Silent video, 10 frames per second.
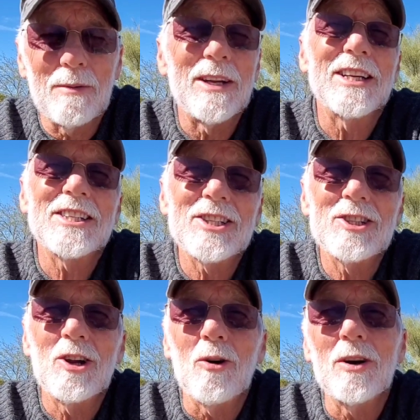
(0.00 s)
I mean, it's
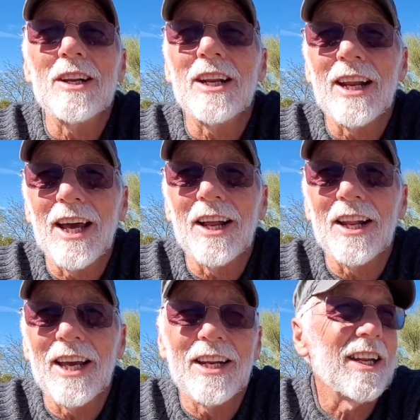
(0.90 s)
snowing in
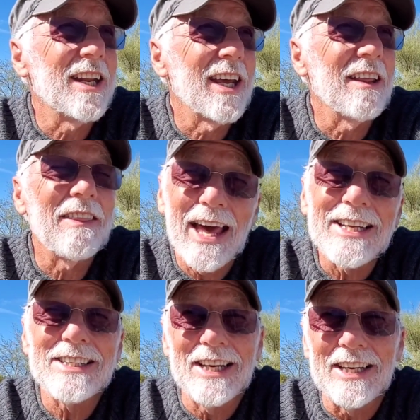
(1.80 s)
LA today, and
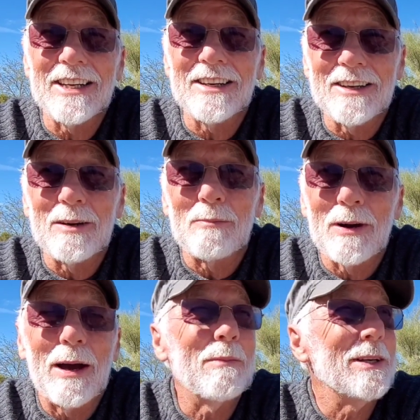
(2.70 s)
that's heading here
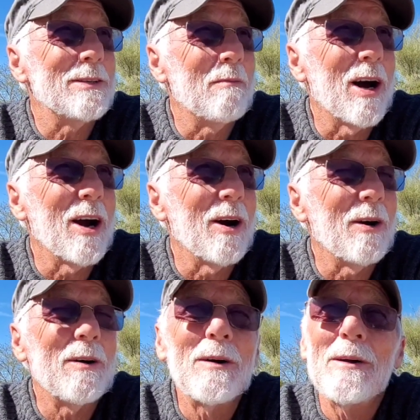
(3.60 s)
probably
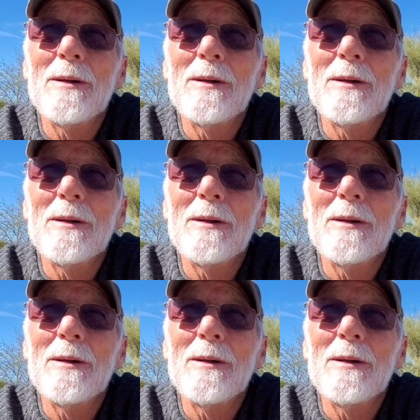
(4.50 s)
tomorrow.